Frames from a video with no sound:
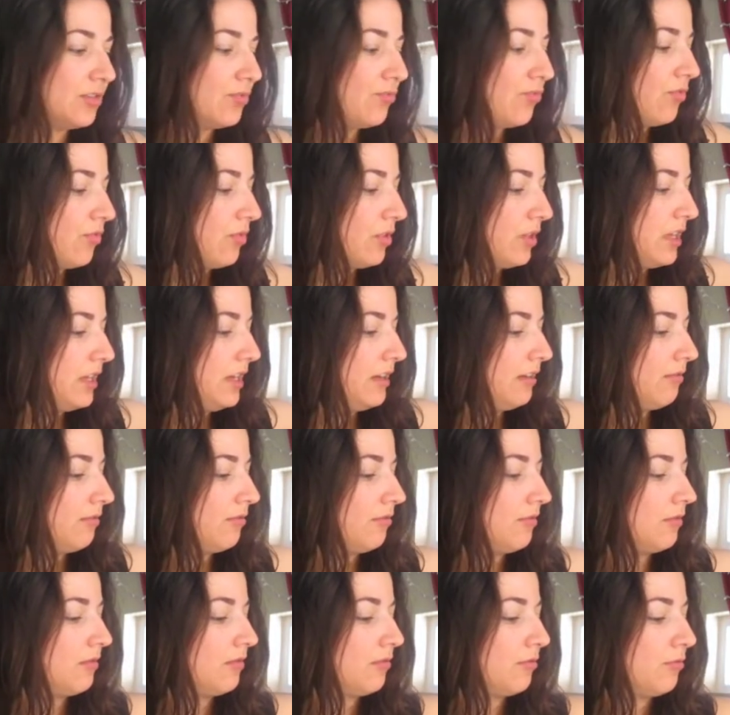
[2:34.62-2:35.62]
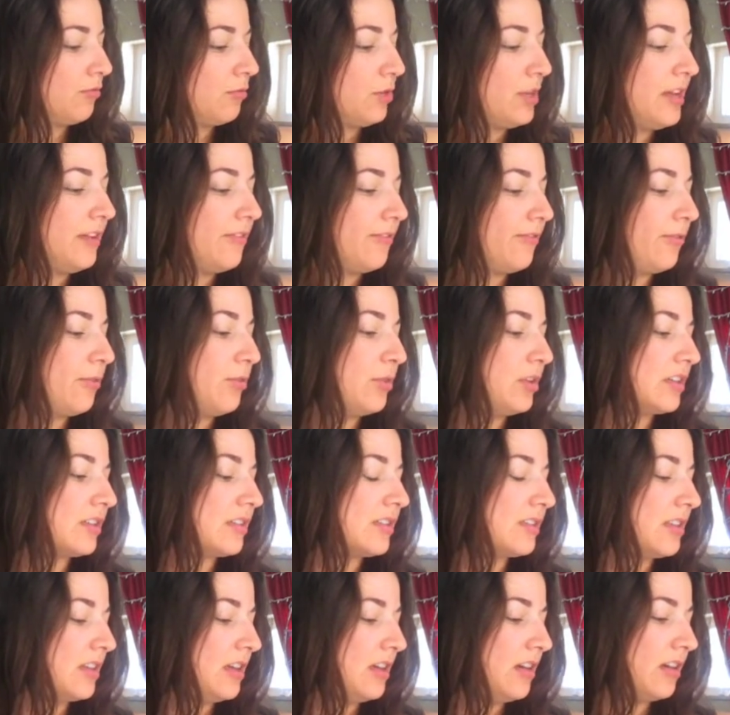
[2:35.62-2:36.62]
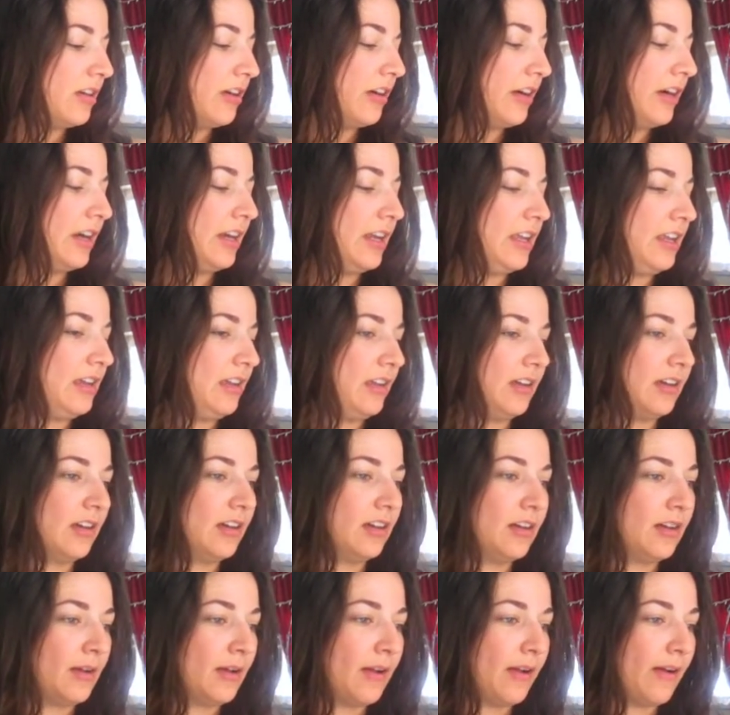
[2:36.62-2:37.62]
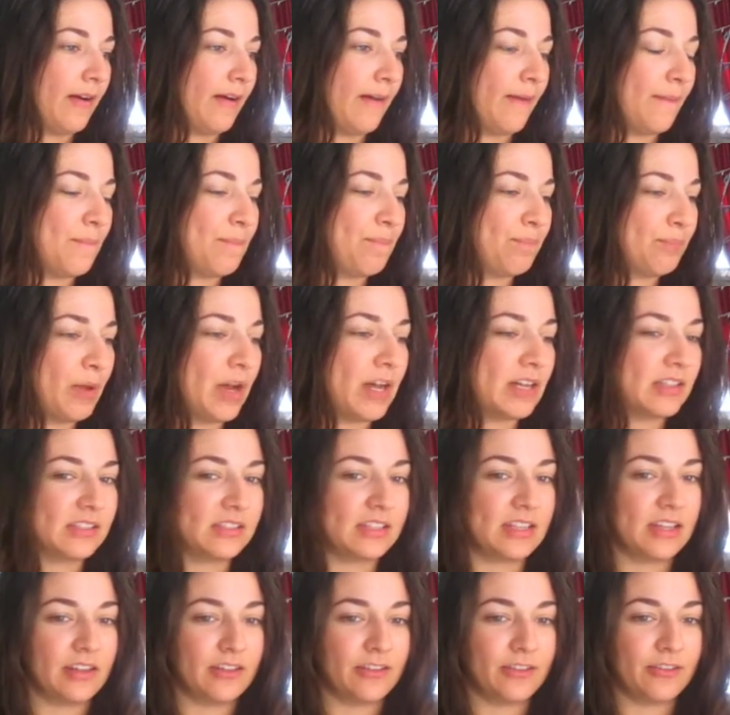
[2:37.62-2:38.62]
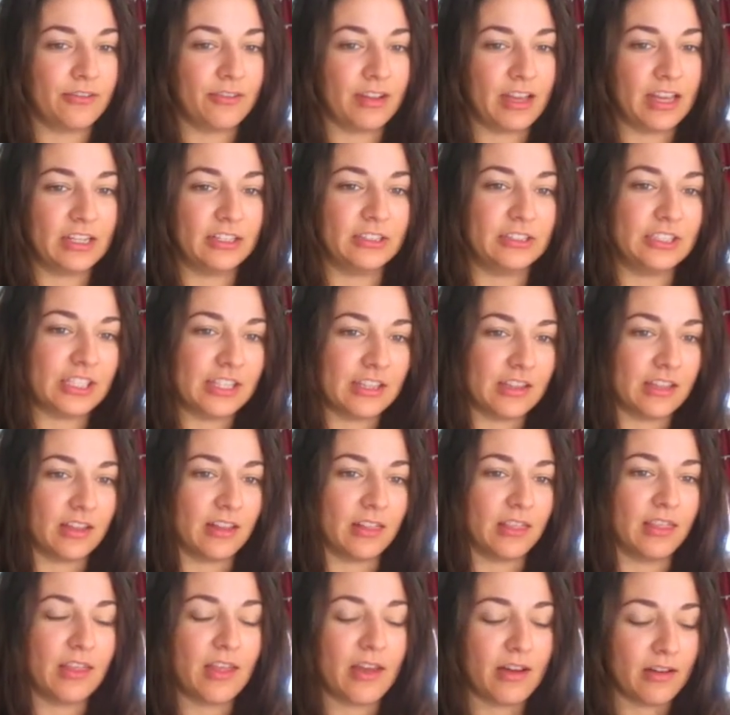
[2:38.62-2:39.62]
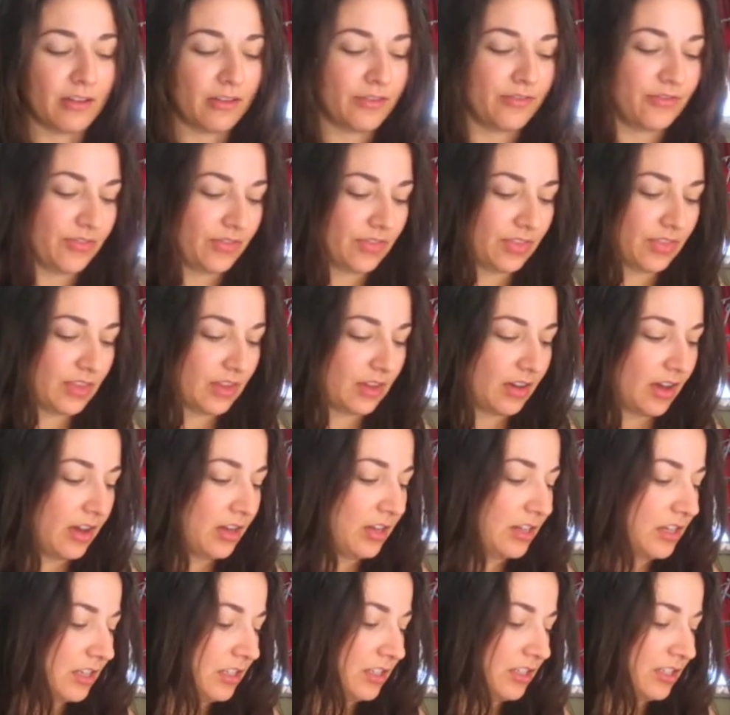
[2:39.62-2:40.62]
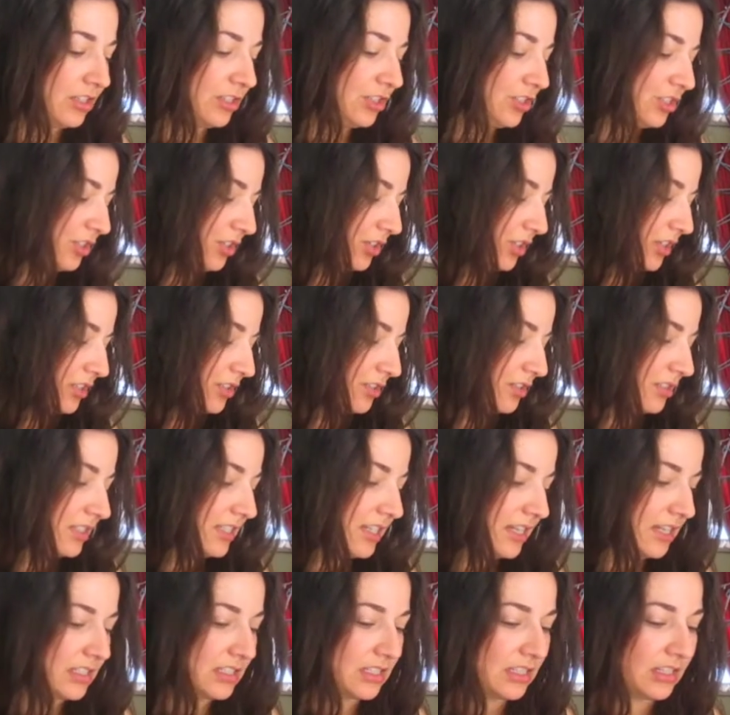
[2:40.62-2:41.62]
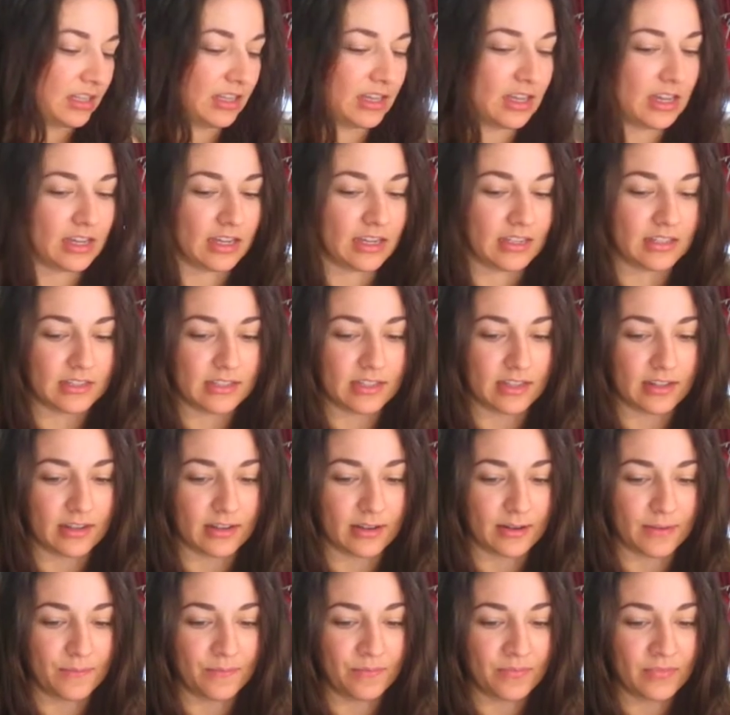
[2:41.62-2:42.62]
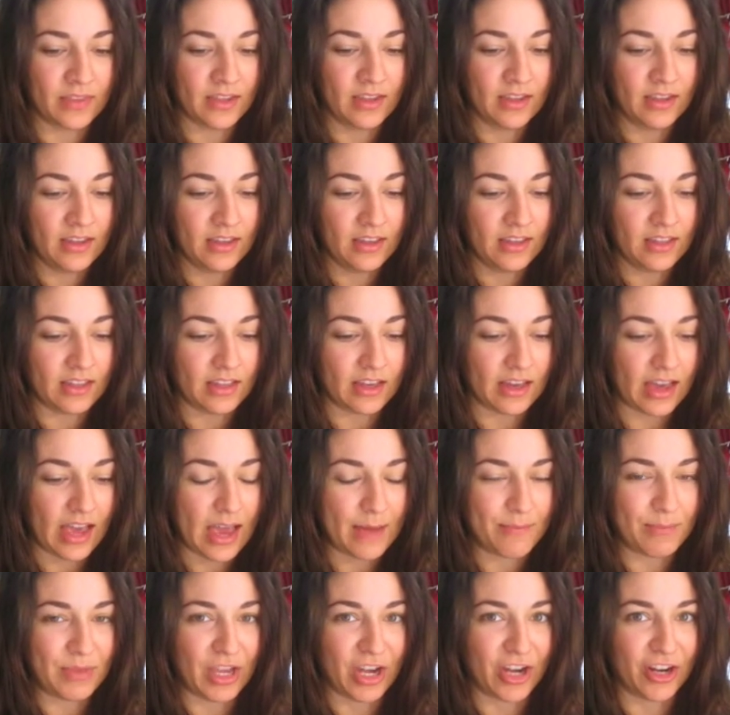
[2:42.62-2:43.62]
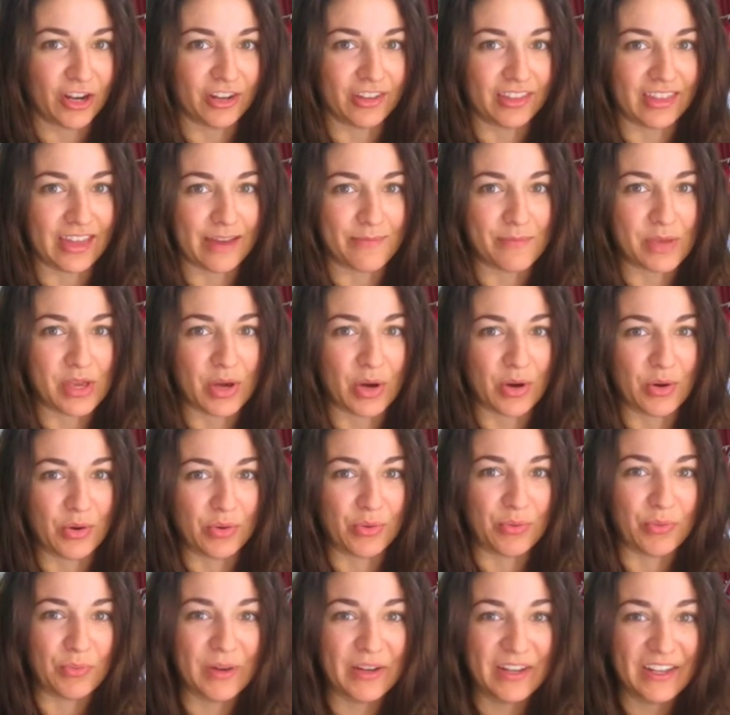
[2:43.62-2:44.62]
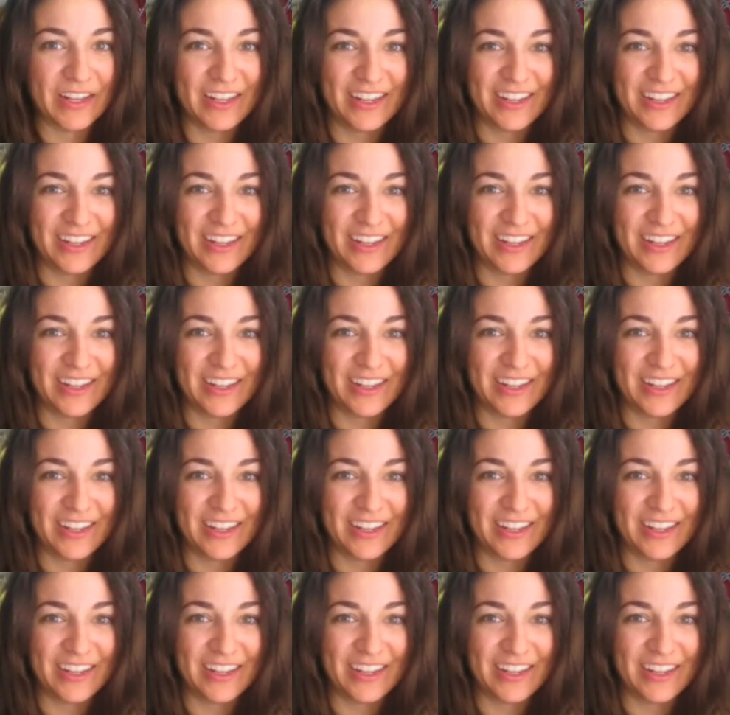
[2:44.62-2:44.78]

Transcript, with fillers: re reinforce the already um, positive energy, the love, the unconditional understanding, and um, a happy hearth, happy home